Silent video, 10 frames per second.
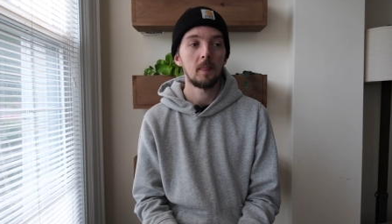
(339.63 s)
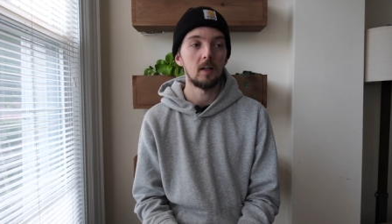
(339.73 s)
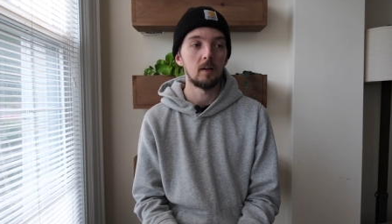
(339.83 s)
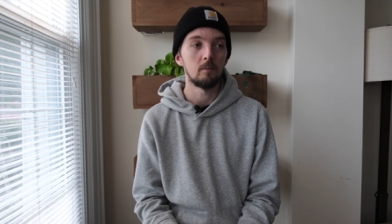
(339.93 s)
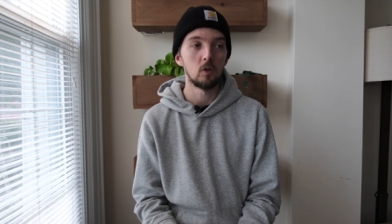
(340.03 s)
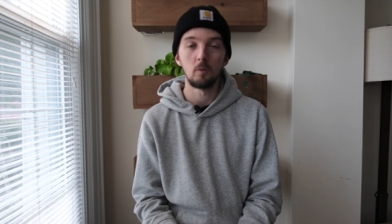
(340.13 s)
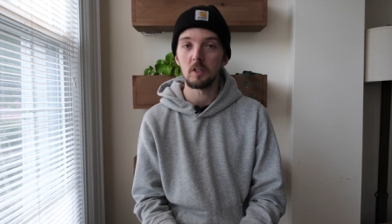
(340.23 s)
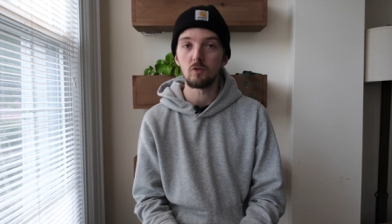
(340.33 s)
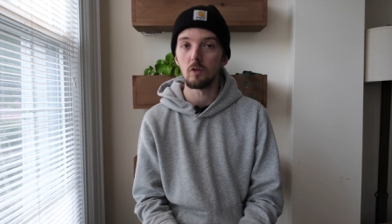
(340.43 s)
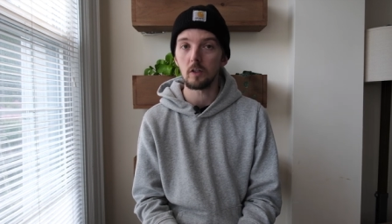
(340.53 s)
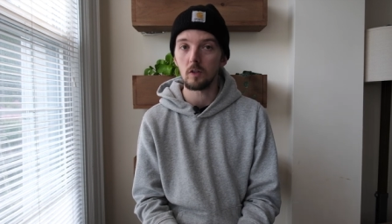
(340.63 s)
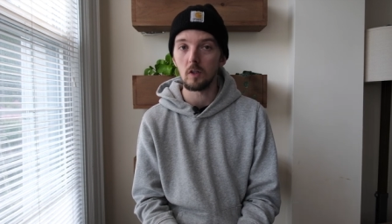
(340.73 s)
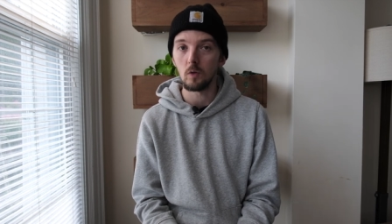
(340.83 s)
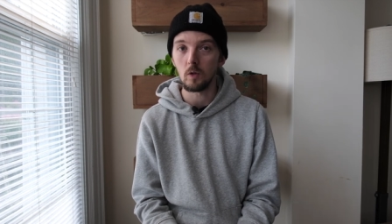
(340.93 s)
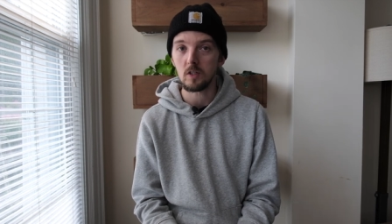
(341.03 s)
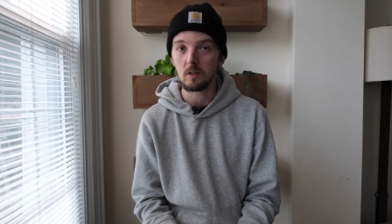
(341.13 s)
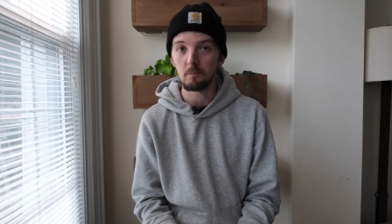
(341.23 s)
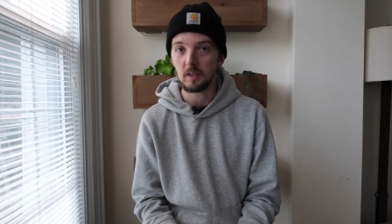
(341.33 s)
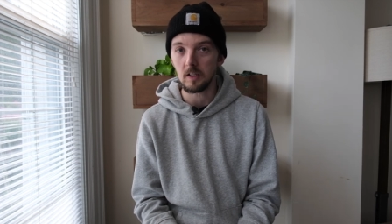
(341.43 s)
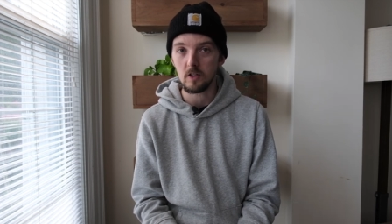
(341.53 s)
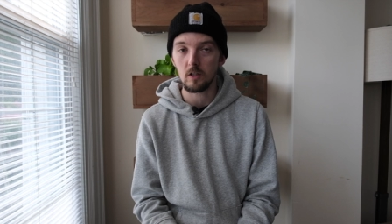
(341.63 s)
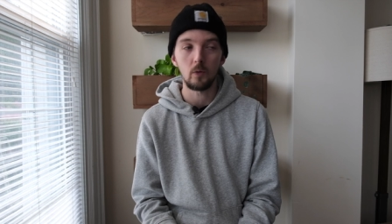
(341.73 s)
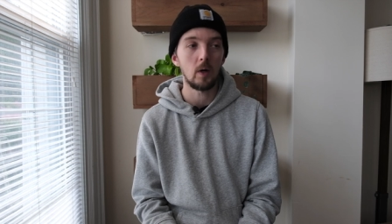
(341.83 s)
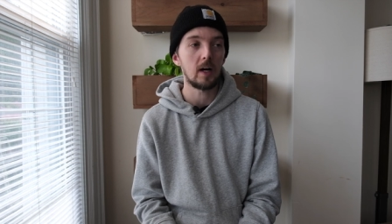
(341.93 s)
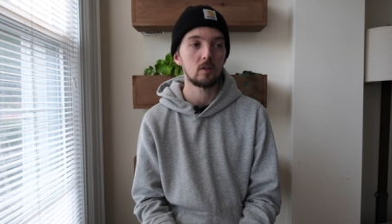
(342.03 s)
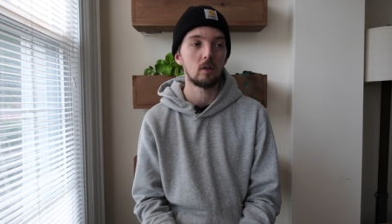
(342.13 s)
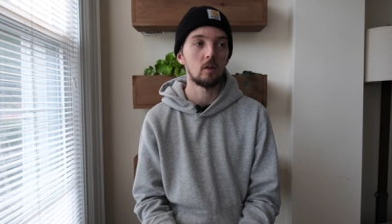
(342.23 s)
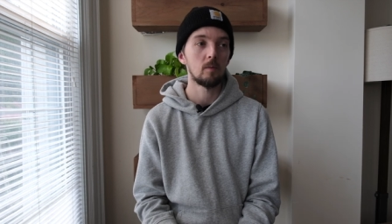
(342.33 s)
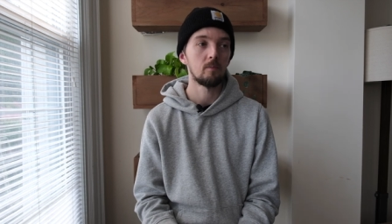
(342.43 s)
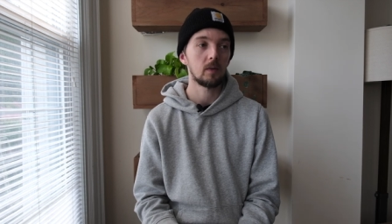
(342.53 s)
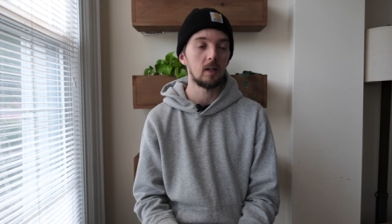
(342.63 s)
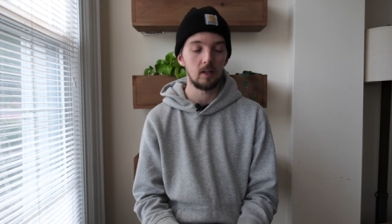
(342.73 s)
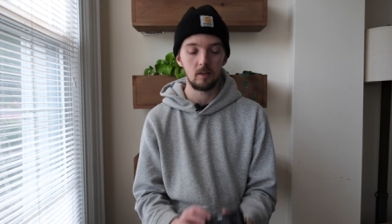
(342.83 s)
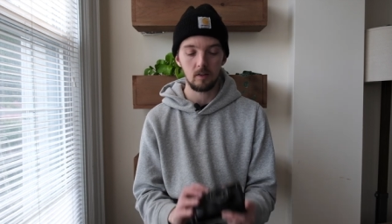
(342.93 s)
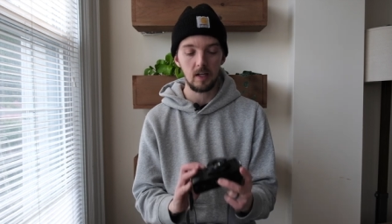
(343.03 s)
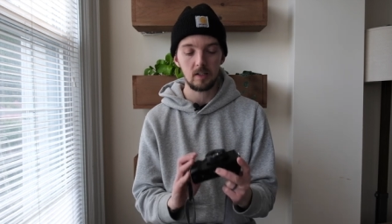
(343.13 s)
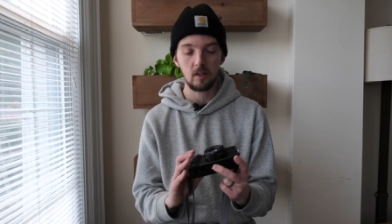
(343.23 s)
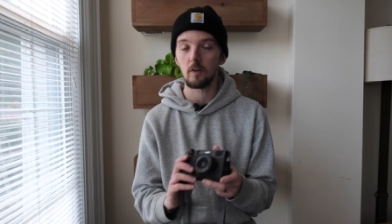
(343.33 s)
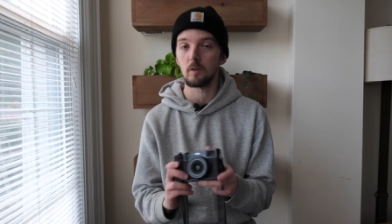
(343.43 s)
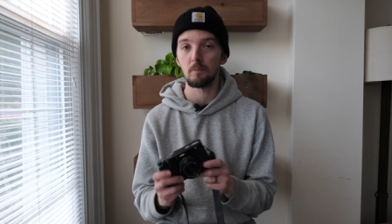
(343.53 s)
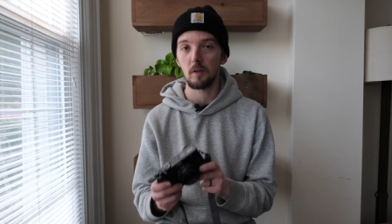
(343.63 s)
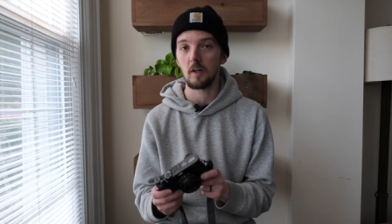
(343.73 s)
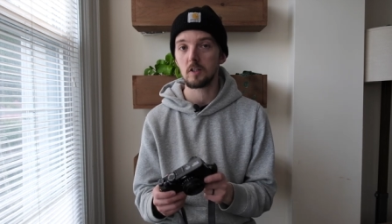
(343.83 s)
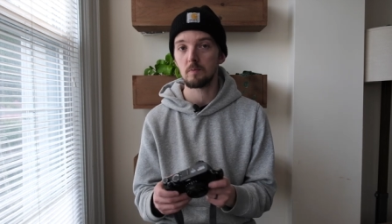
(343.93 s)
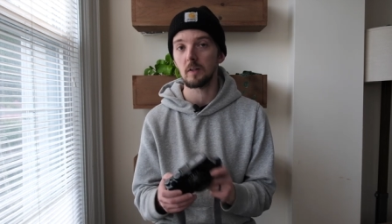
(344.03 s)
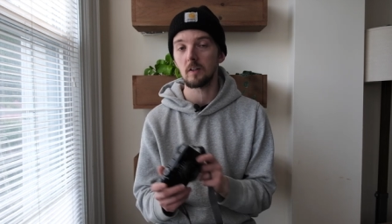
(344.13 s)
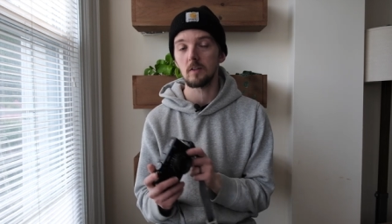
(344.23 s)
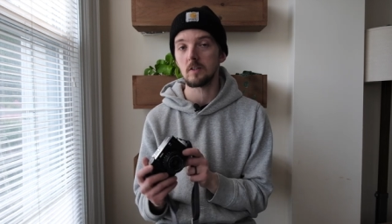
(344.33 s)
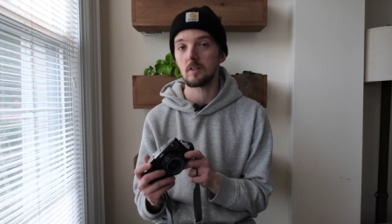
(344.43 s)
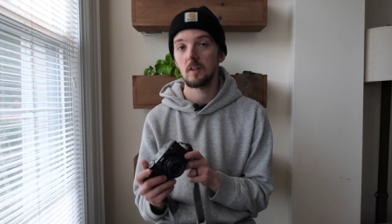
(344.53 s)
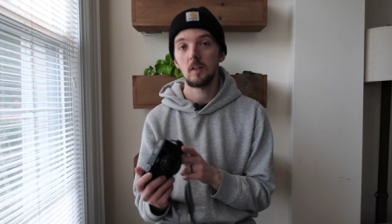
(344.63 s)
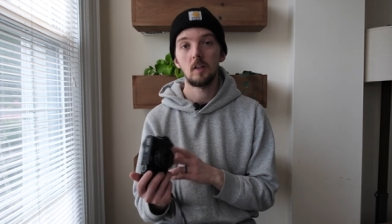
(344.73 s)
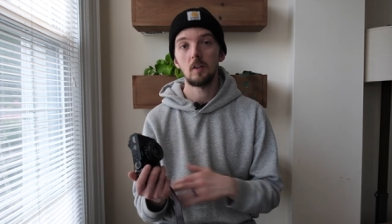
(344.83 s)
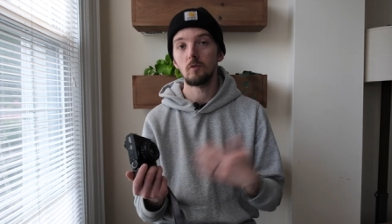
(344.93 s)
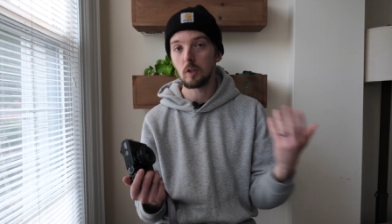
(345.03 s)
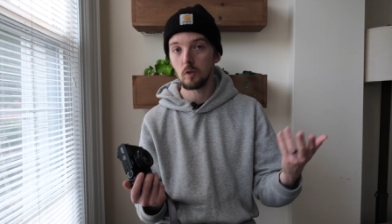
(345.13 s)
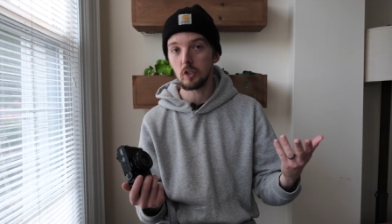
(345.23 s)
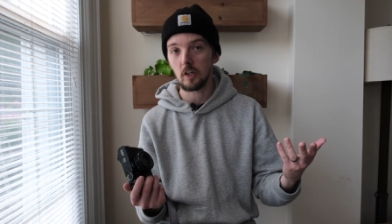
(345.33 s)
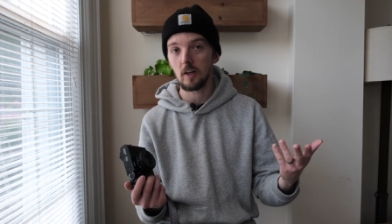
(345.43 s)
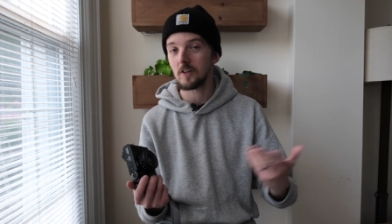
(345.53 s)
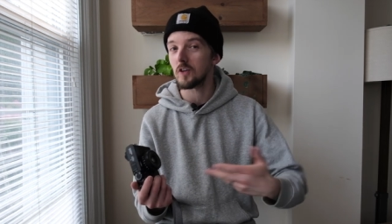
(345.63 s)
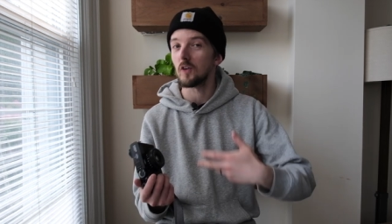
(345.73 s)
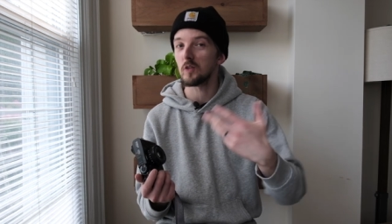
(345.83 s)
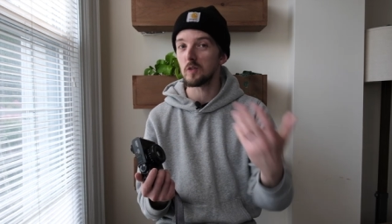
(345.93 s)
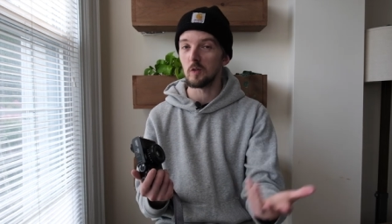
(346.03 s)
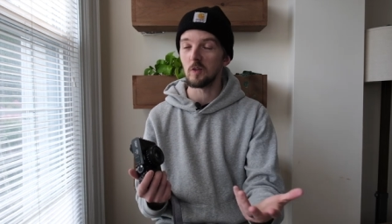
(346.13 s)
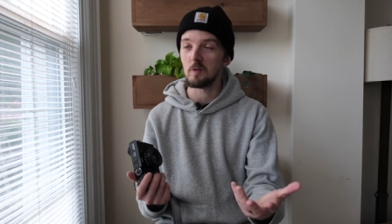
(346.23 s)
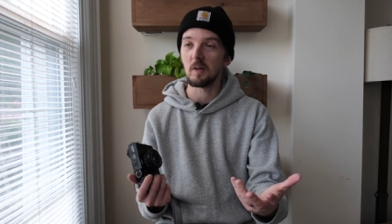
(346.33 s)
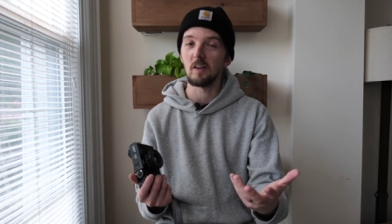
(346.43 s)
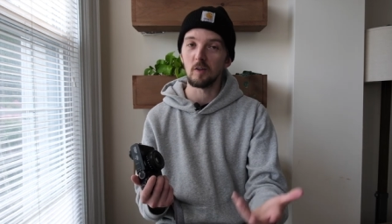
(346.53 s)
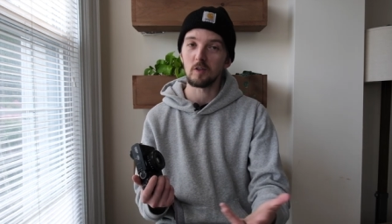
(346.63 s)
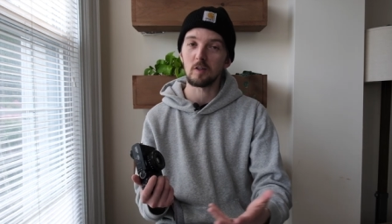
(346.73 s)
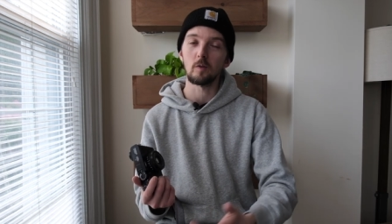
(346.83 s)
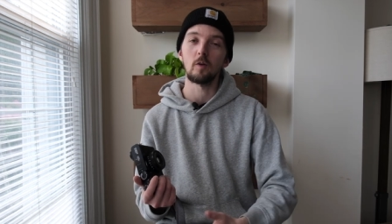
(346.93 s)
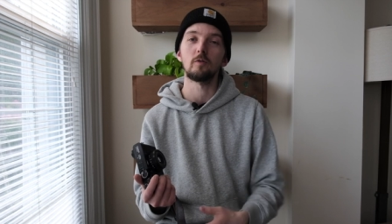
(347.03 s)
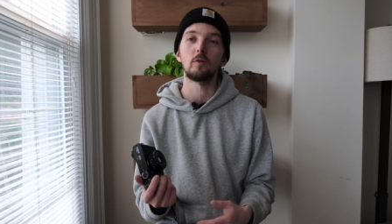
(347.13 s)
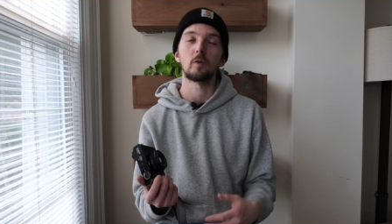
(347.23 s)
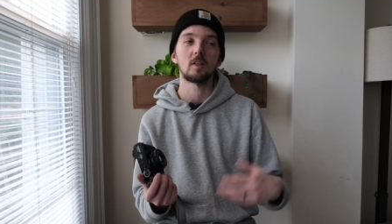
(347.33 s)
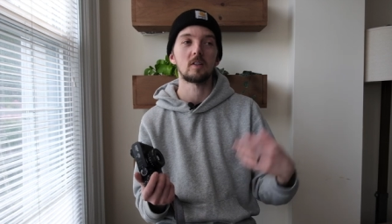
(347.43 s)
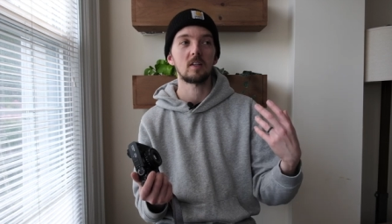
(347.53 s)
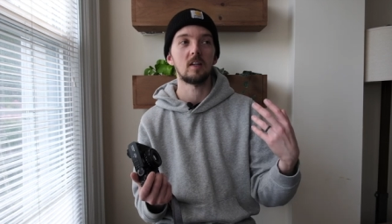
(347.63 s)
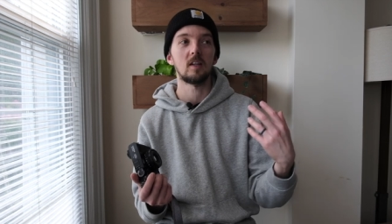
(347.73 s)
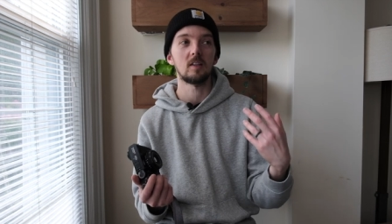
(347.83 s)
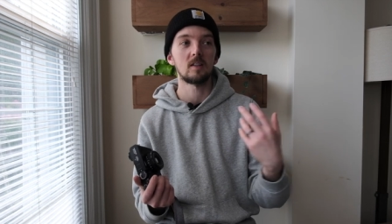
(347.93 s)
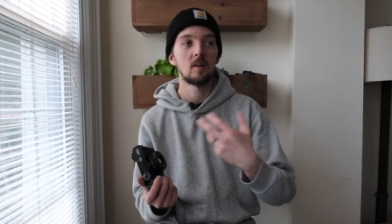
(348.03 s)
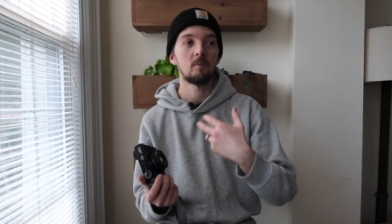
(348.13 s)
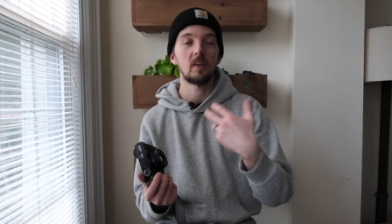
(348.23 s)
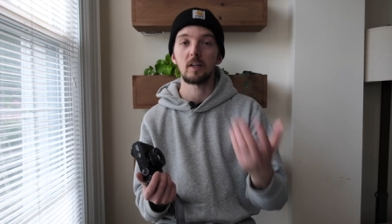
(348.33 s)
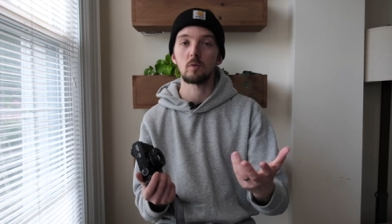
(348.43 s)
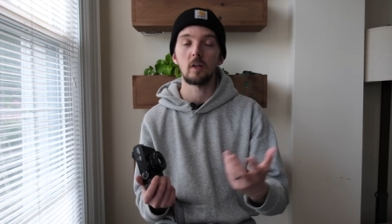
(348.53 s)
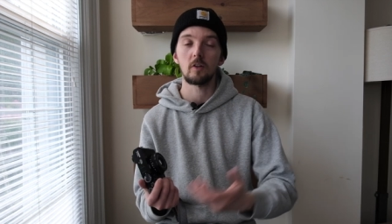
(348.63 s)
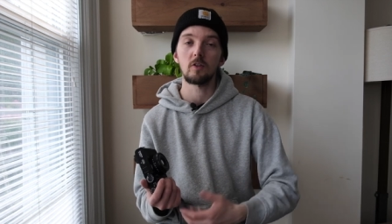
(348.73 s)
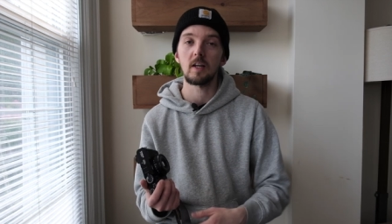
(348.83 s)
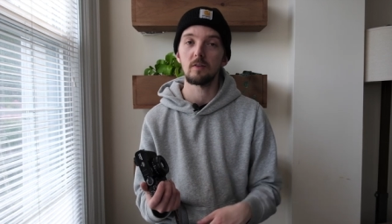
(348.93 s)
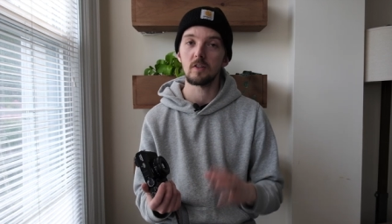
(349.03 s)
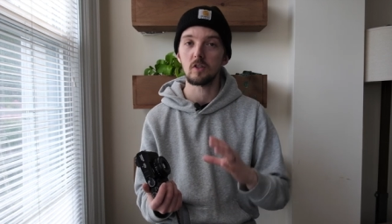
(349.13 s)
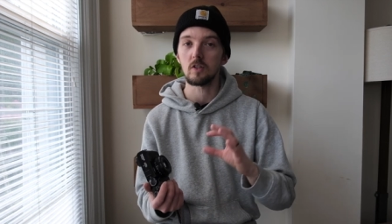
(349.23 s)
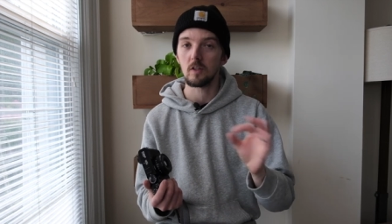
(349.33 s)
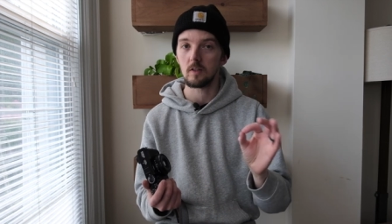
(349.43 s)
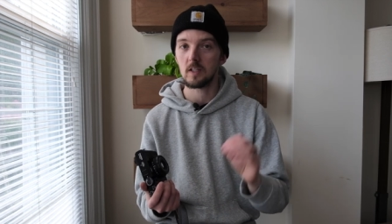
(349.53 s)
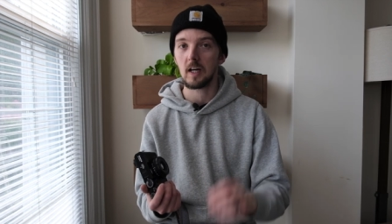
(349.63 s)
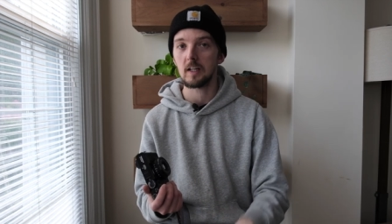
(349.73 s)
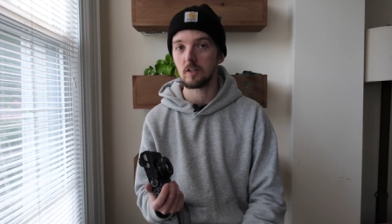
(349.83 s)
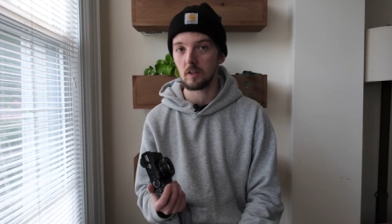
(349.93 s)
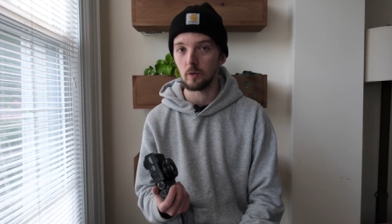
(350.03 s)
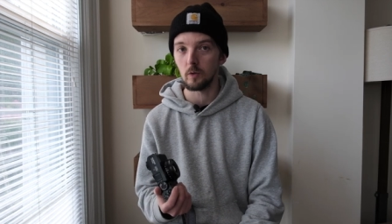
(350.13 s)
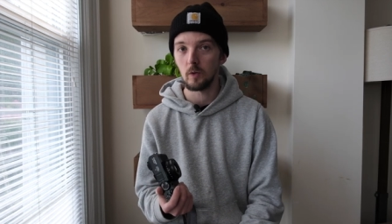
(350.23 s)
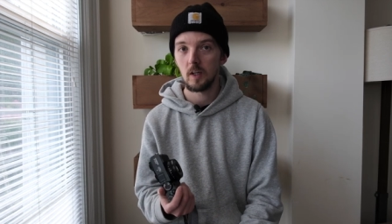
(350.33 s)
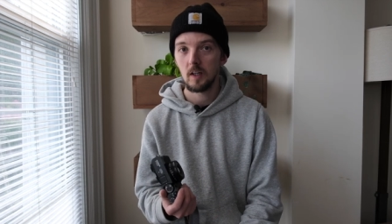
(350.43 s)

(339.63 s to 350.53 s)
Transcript: Um, nobody's really going to notice it being slow at all, and that's another plus because Ricoh G Rs are also known to be a little slow out of focus, and the X one hundred F is just a tad slow